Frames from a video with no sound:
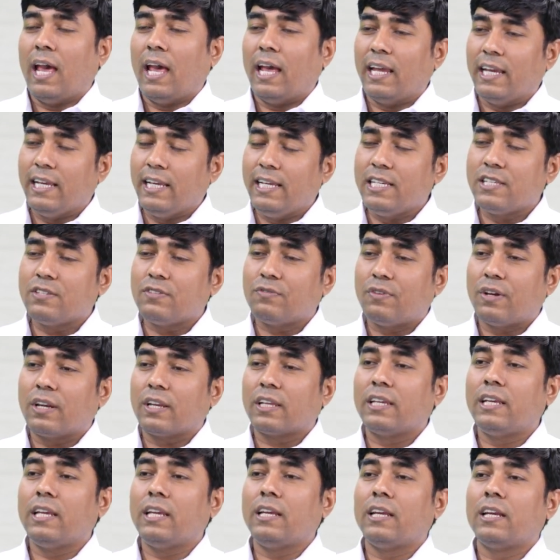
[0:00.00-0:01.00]
He is
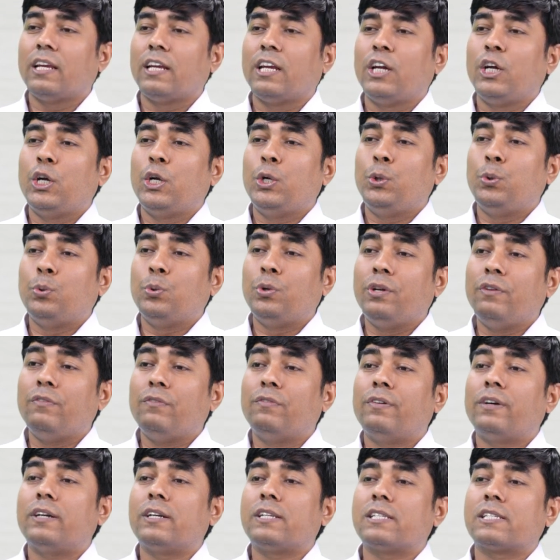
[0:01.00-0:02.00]
working to
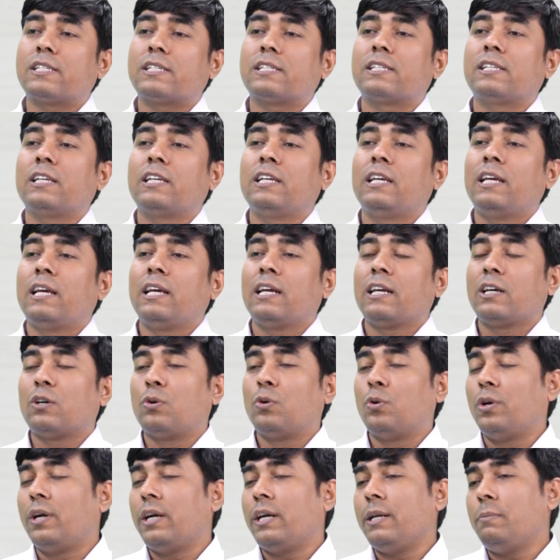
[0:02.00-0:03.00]
reverse
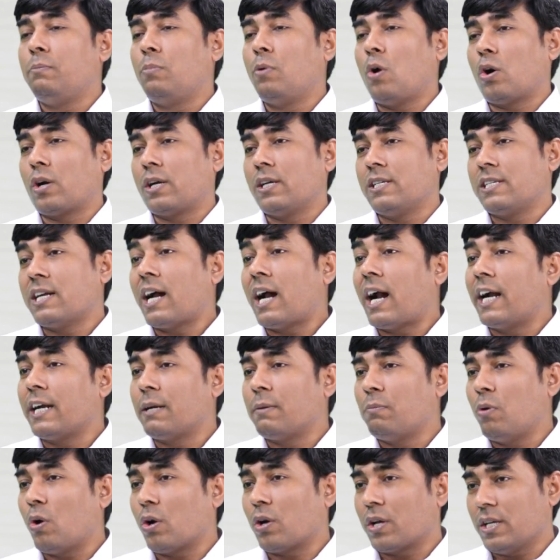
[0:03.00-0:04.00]
coronary blockage, heart
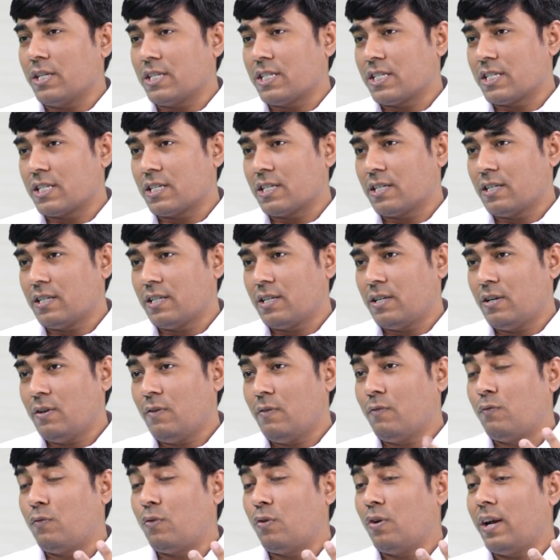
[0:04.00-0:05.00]
blockage,
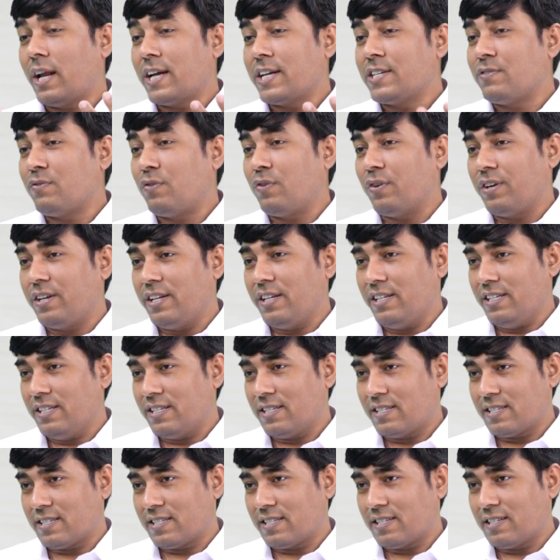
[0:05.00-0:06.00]
for last 40
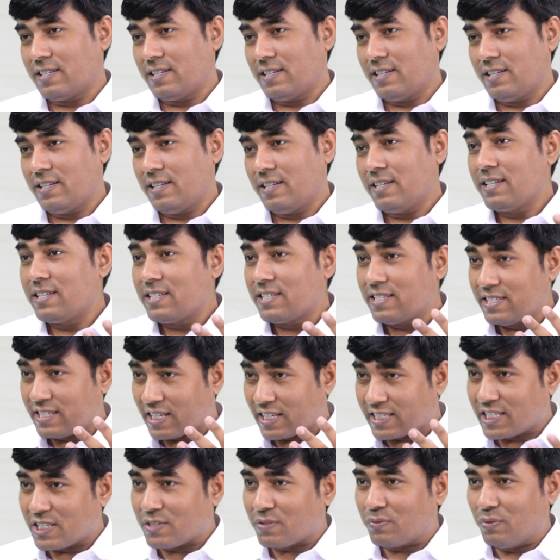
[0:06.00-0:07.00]
years,
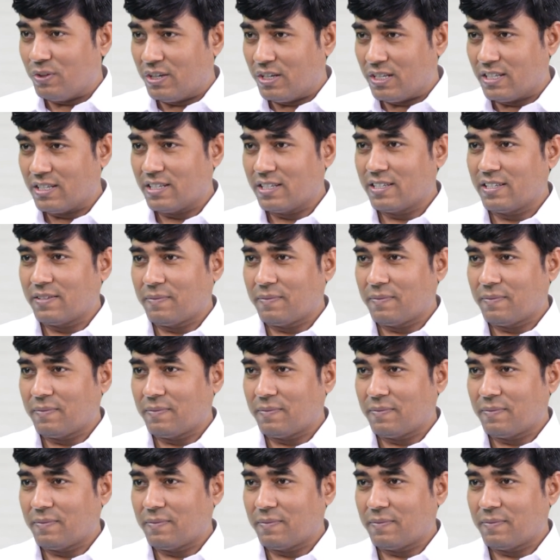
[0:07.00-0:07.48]
successfully.